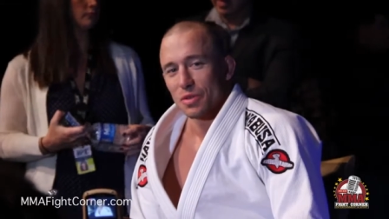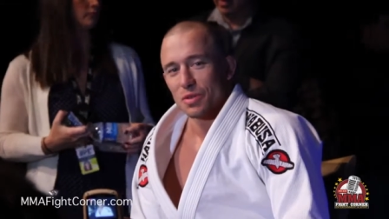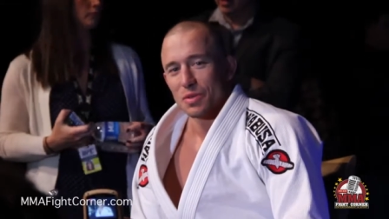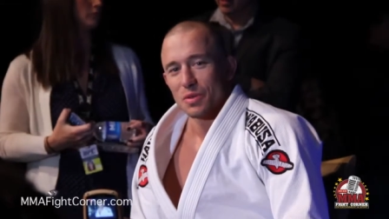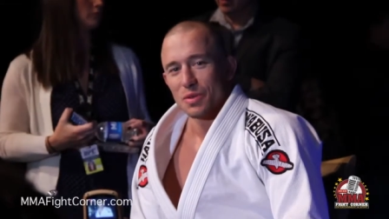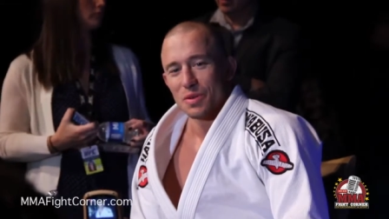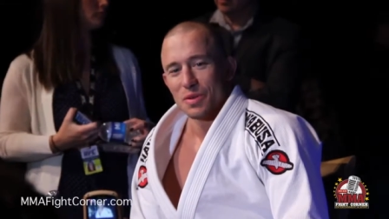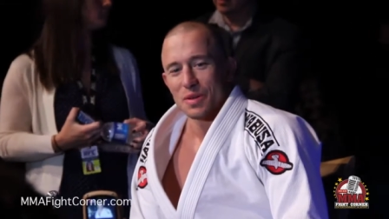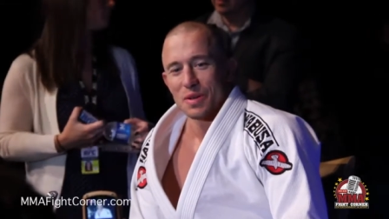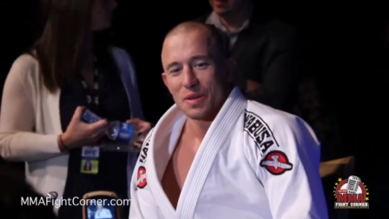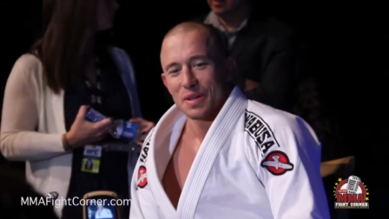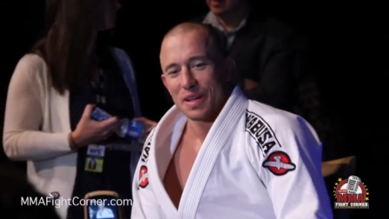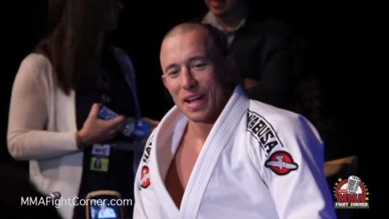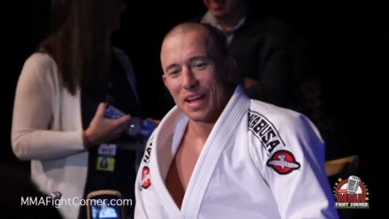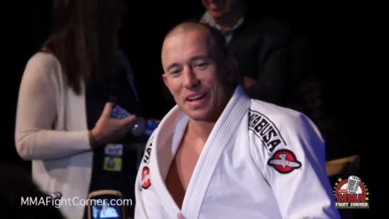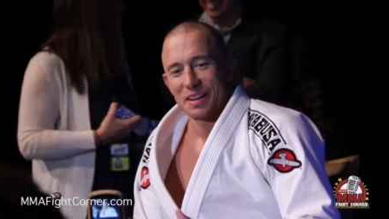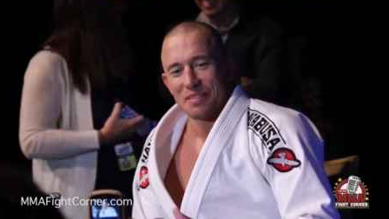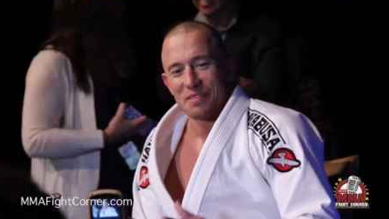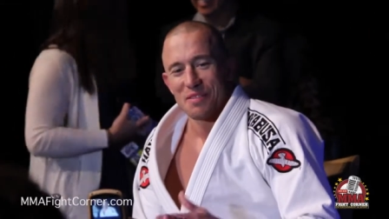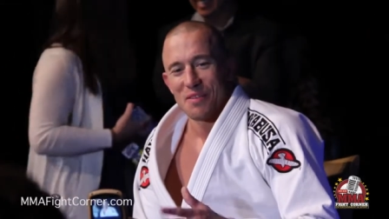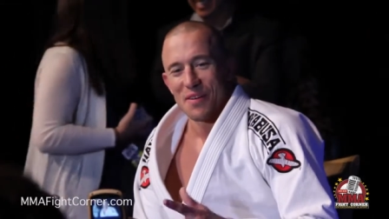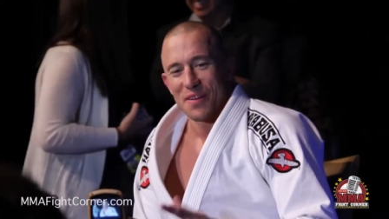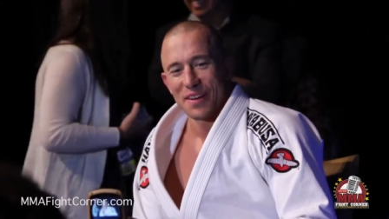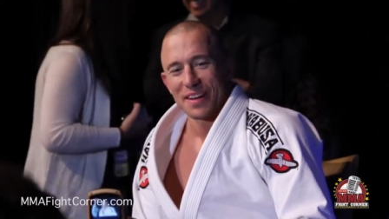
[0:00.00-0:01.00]
to kind
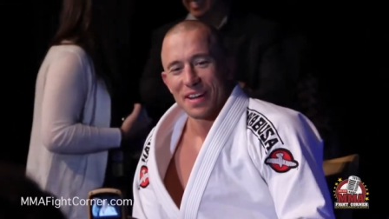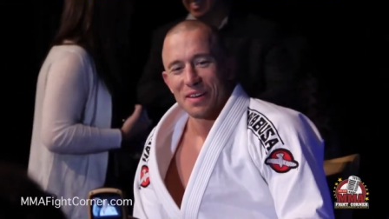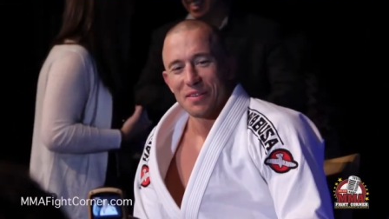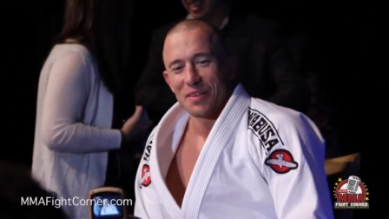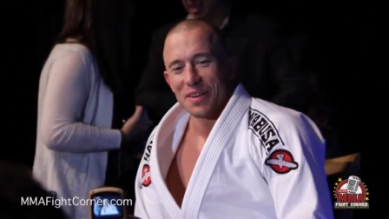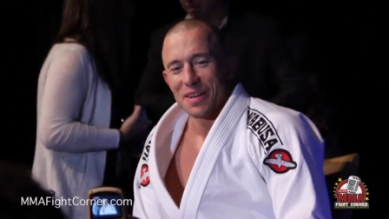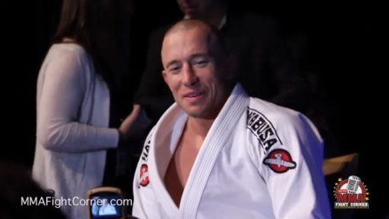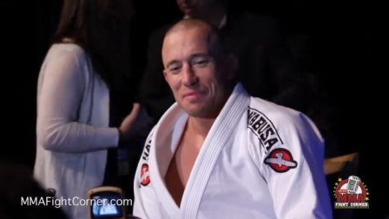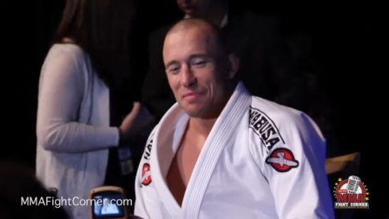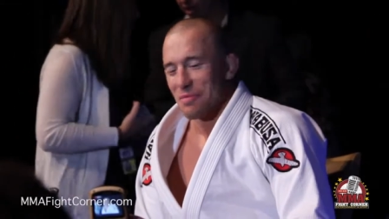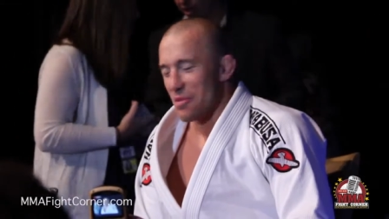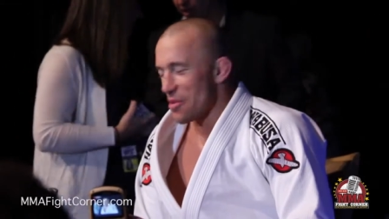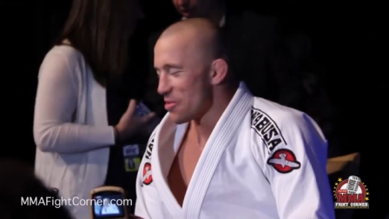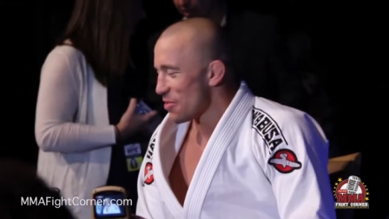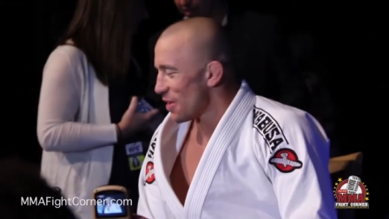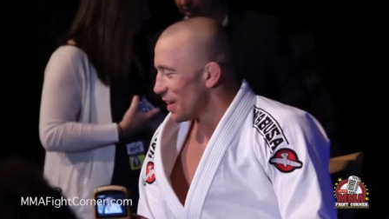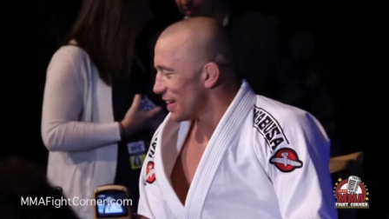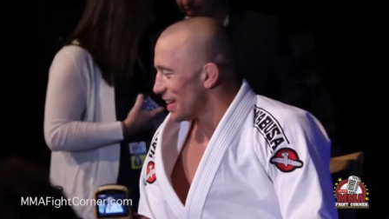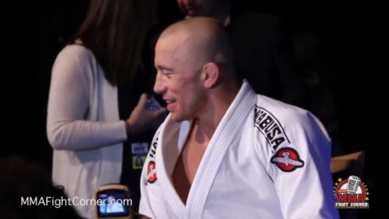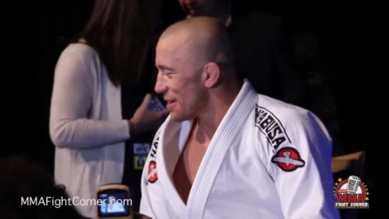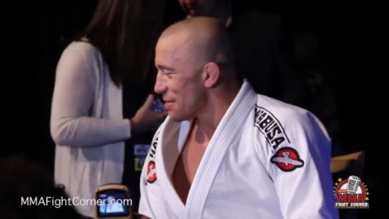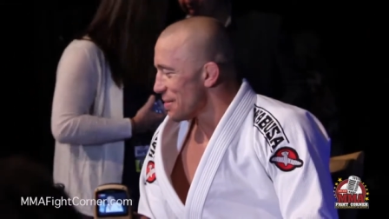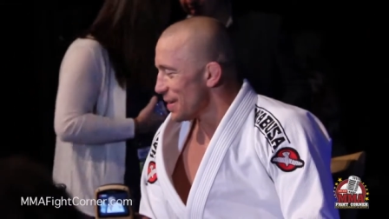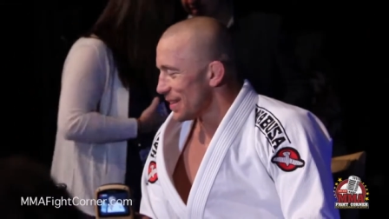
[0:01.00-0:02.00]
of work out with him, move a
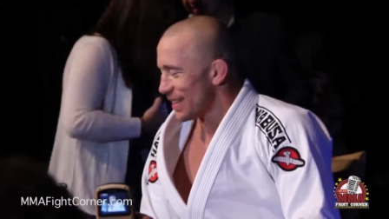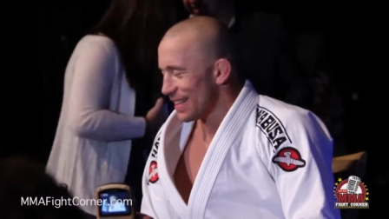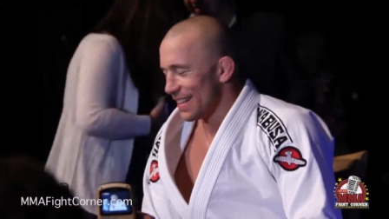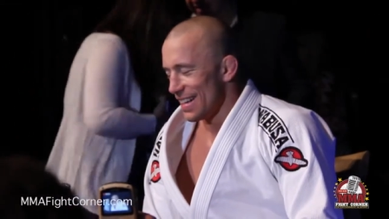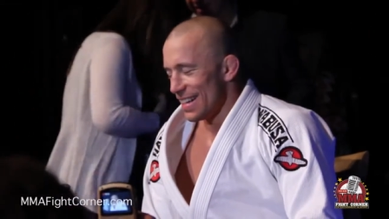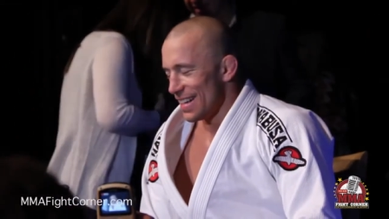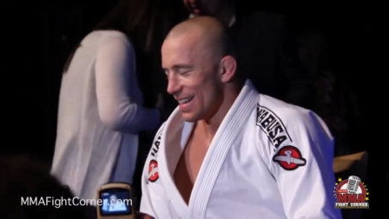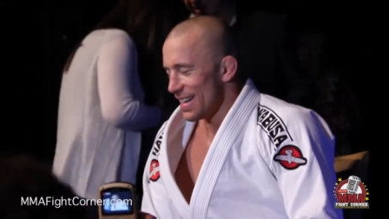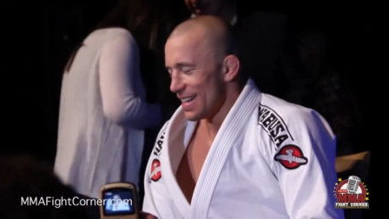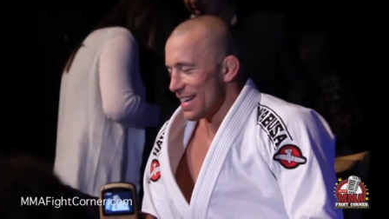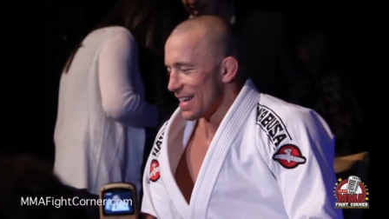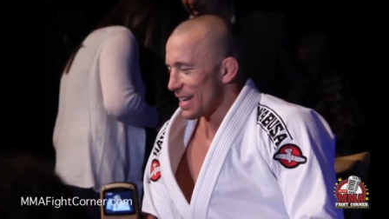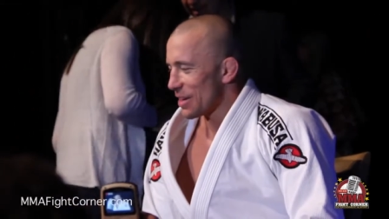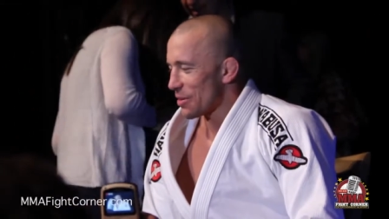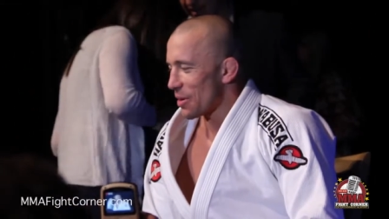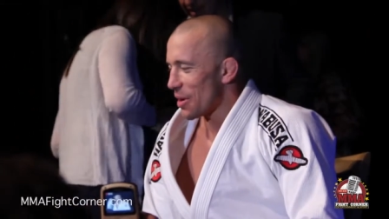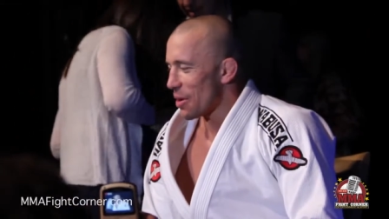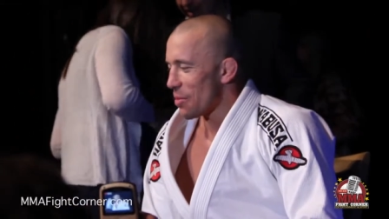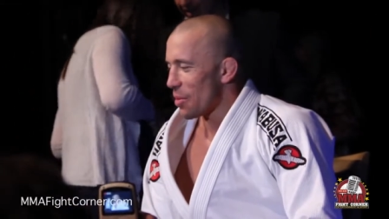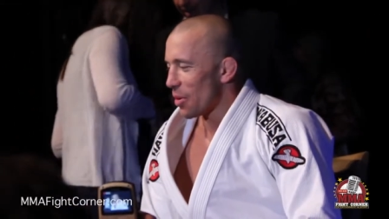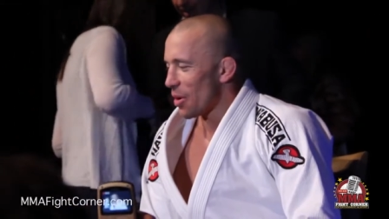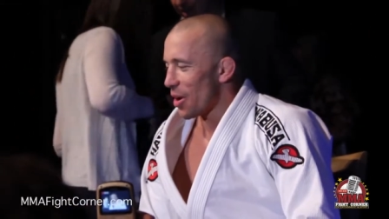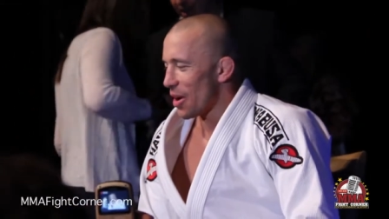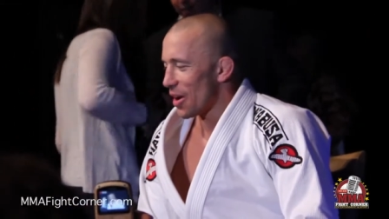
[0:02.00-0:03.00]
little bit,
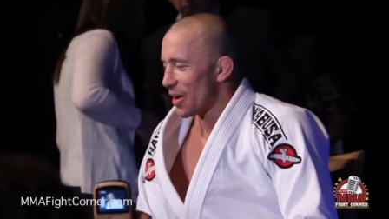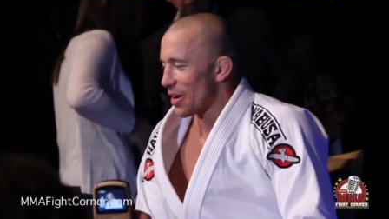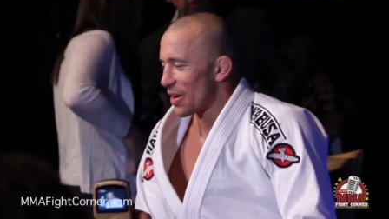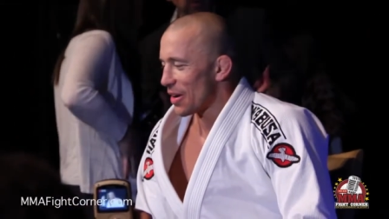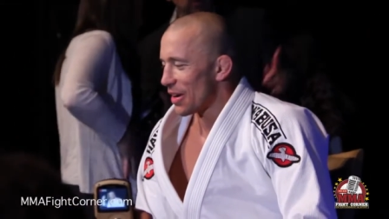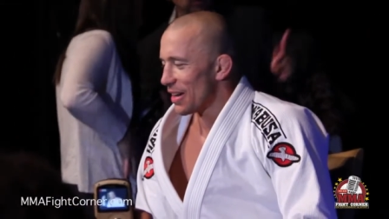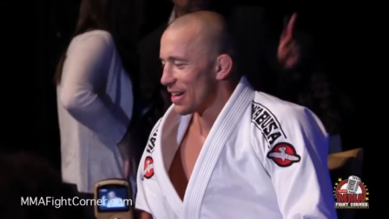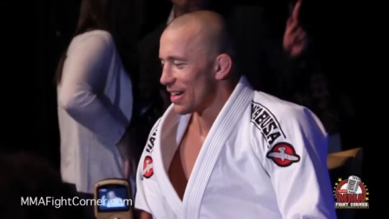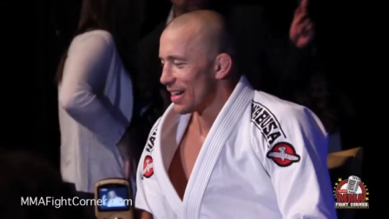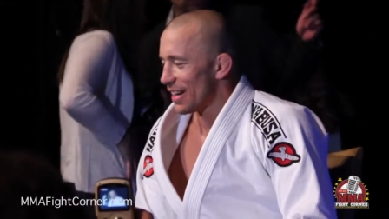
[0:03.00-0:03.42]
incredible honor.